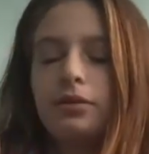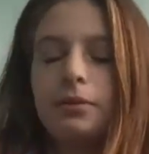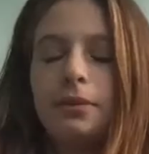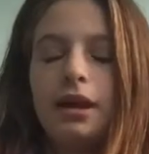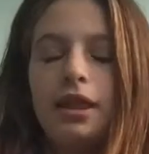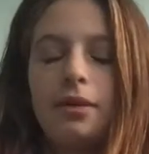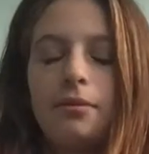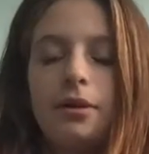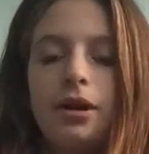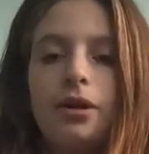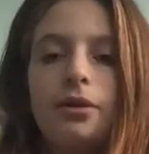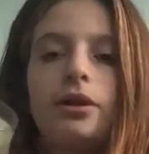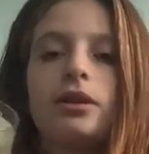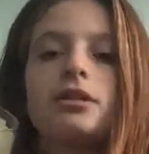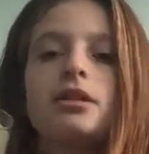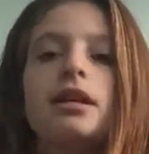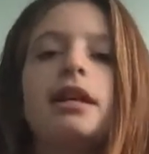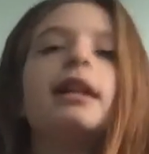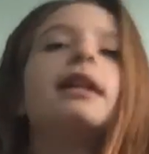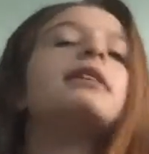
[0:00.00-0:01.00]
from Bath & Body
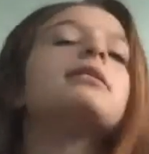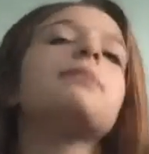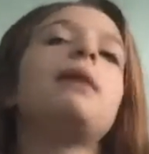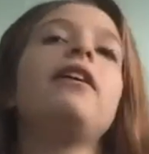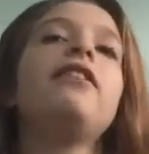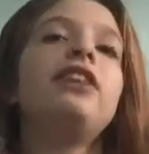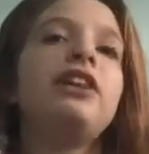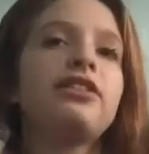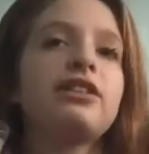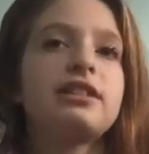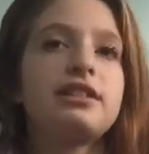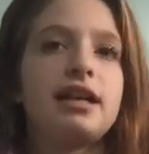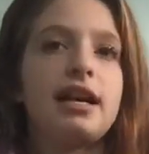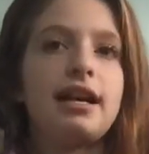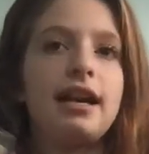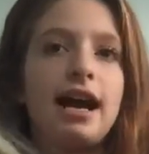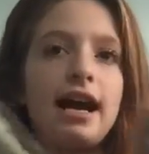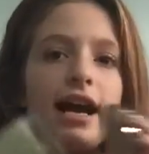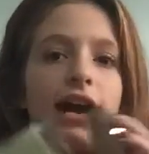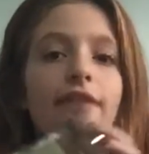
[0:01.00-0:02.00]
Works. It is my favorite
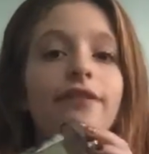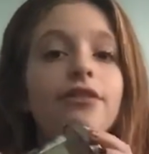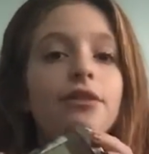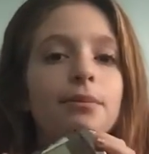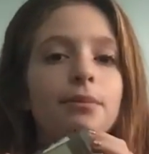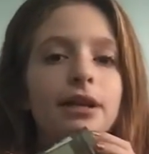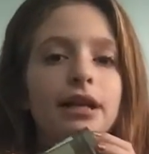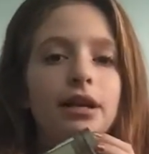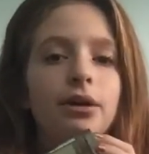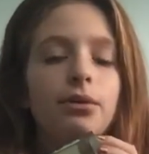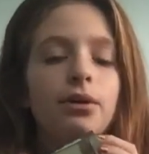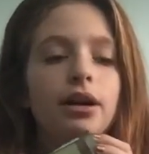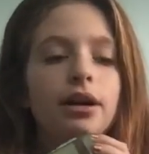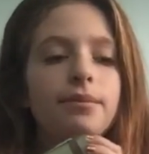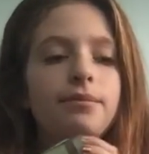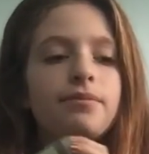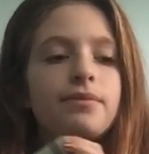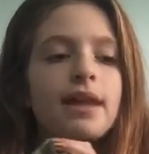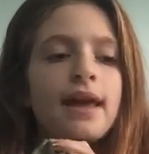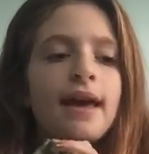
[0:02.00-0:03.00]
scent. I have the mini
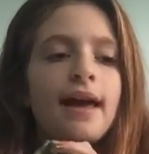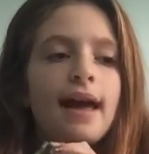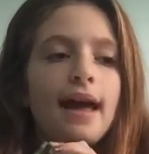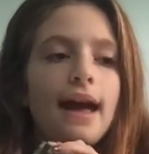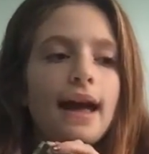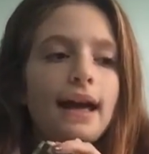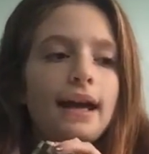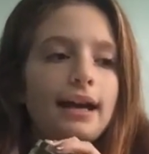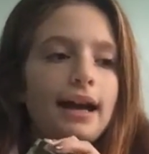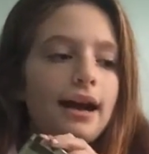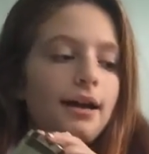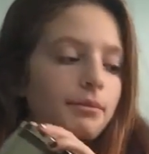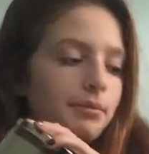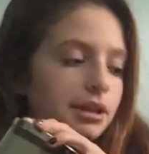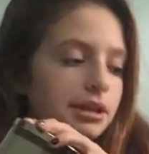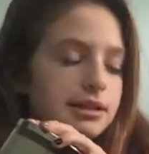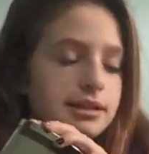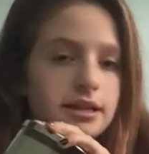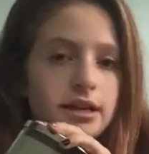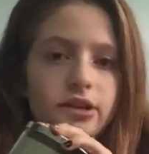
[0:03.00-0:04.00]
one. And I'm
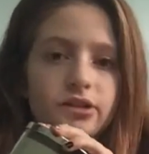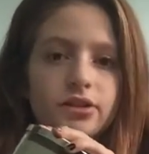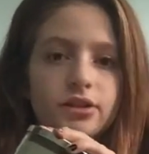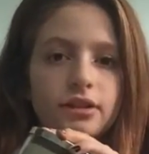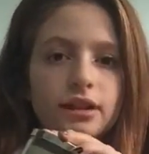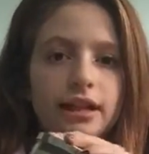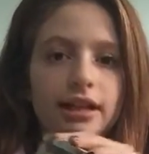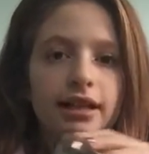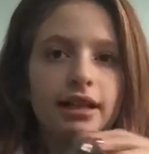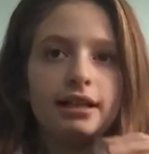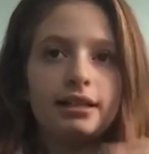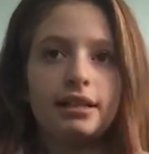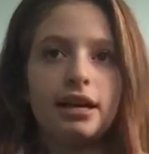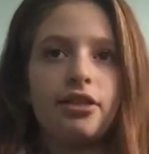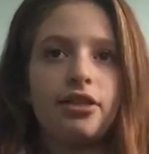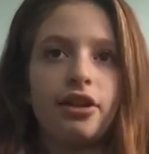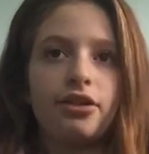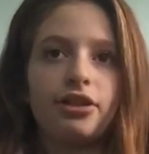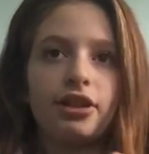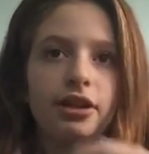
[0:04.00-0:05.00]
like scared to light it because I
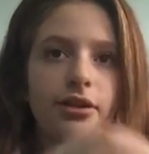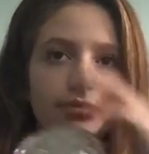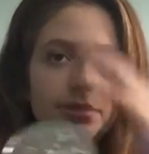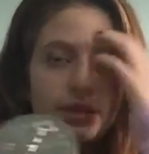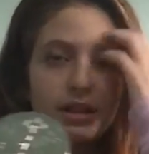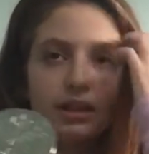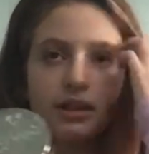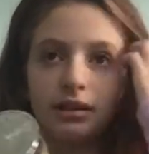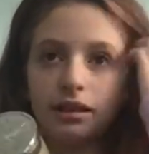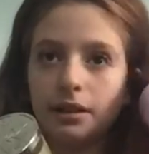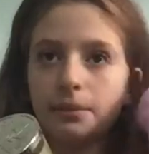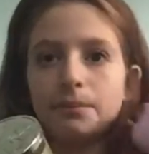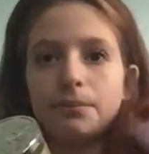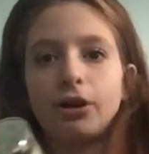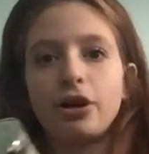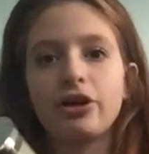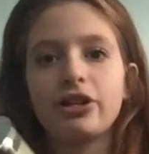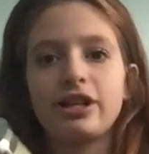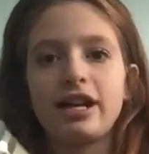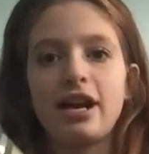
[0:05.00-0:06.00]
thought that it was gonna like
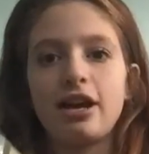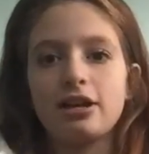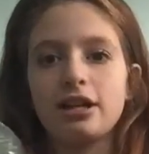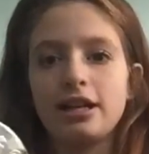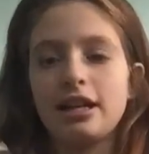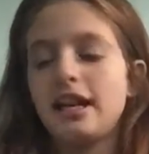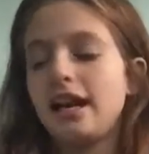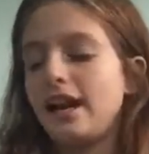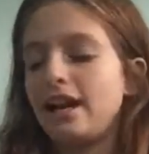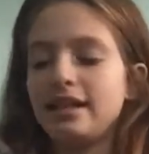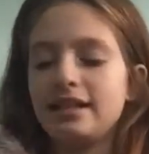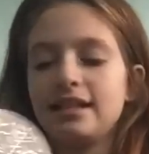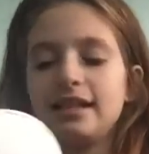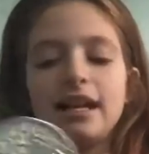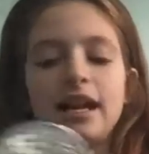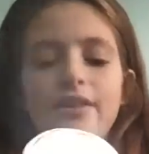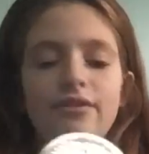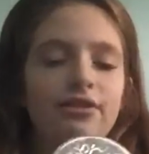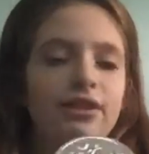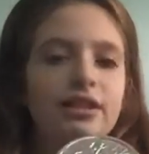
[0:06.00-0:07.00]
burn down and I
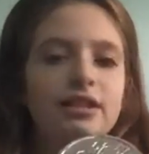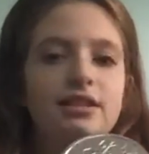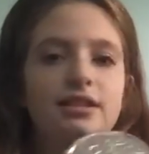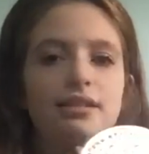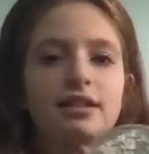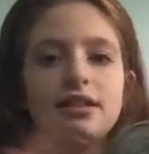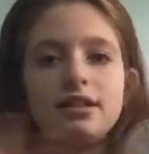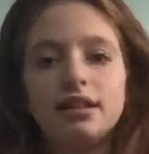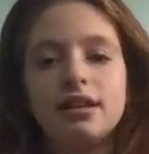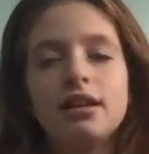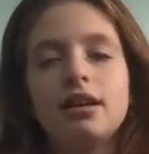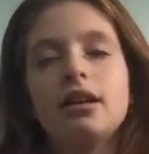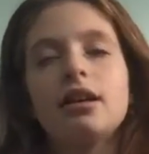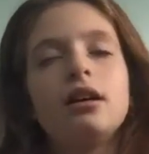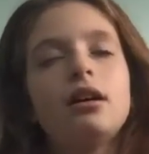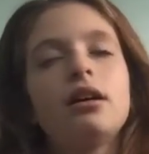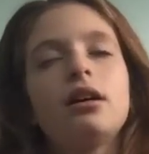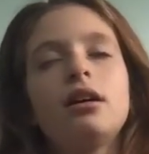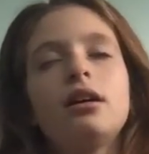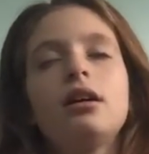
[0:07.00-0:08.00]
didn't have this.
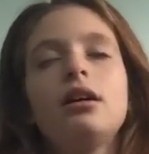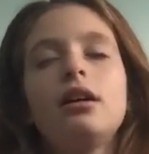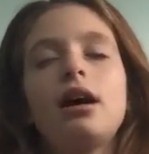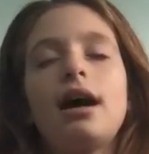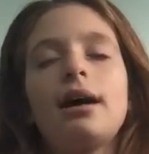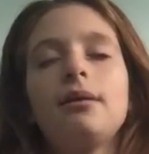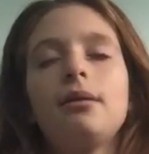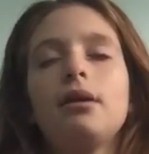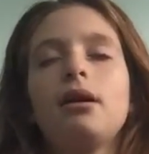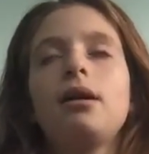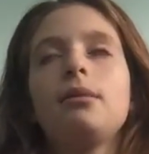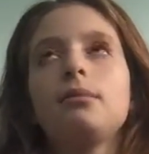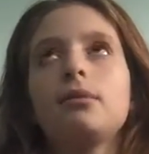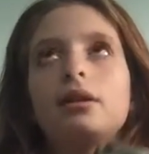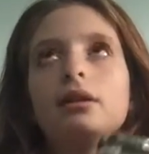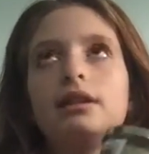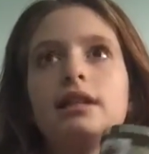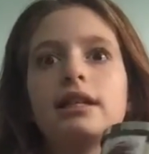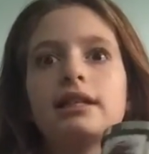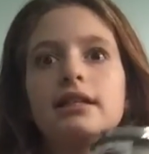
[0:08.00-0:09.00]
I'm
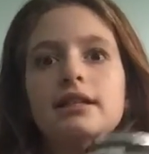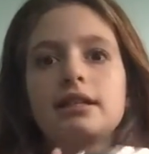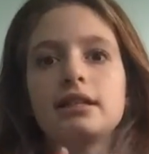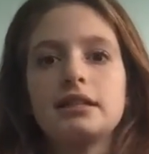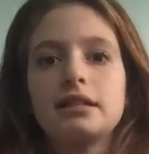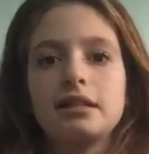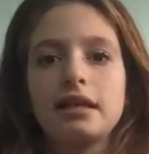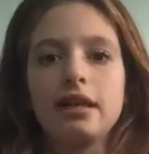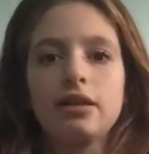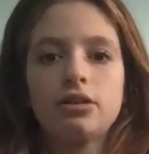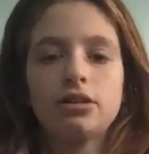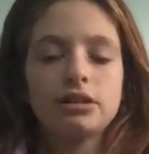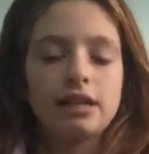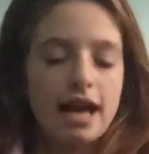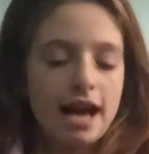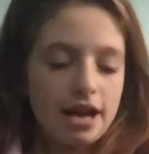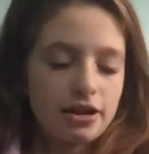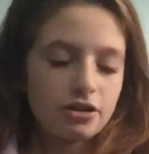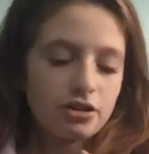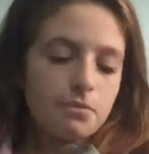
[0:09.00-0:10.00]
addicted to this candle. It's
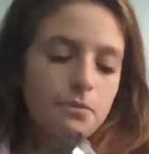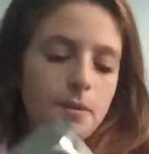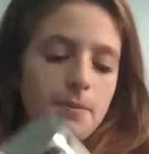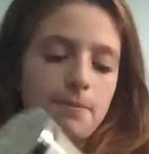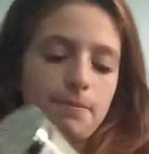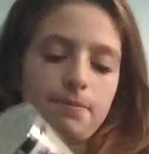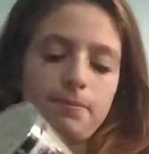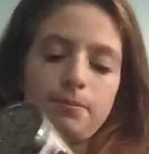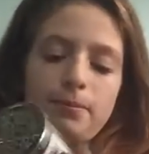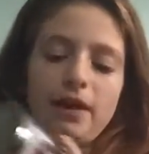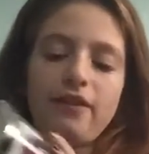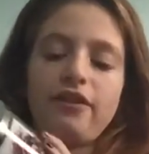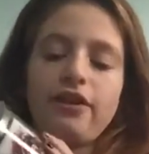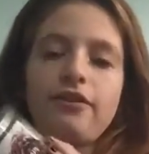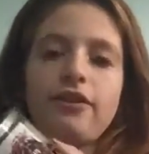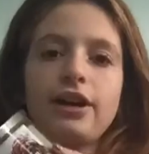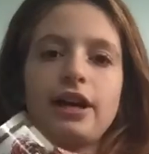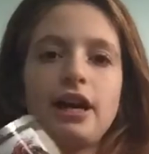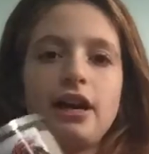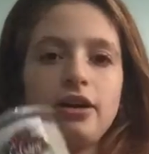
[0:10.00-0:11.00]
actually my
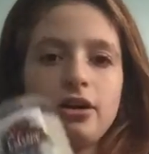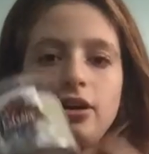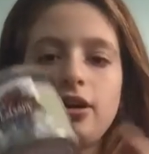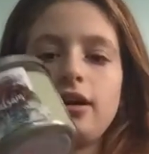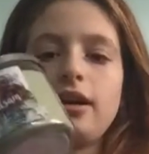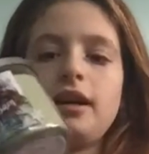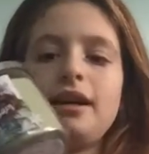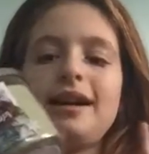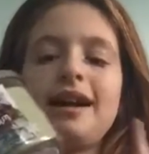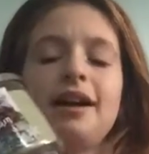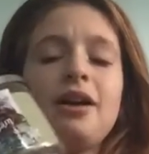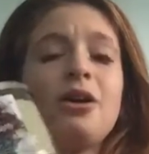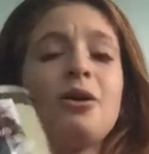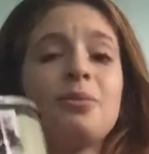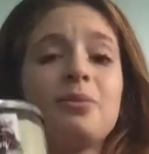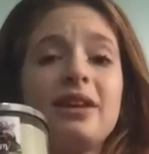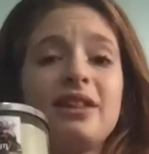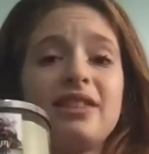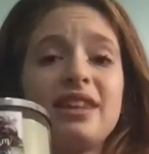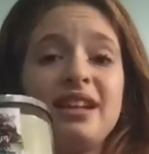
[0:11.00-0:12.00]
favorite candle, and I
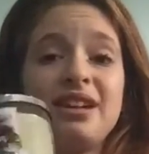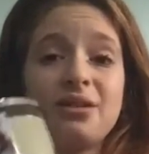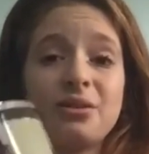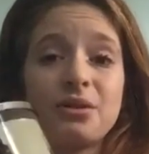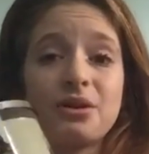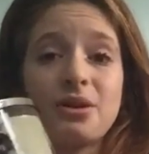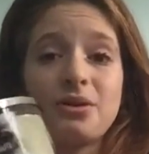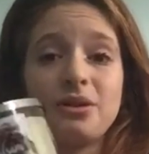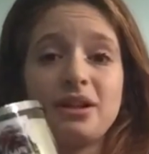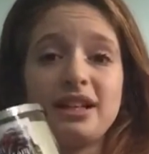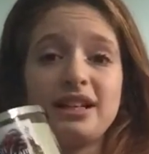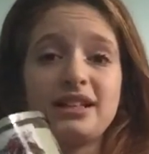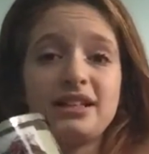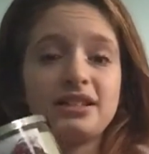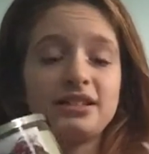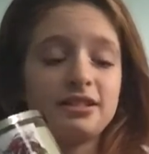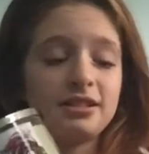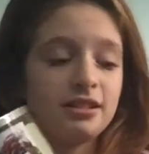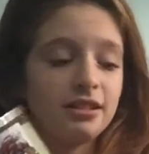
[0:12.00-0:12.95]
hope that they don't go like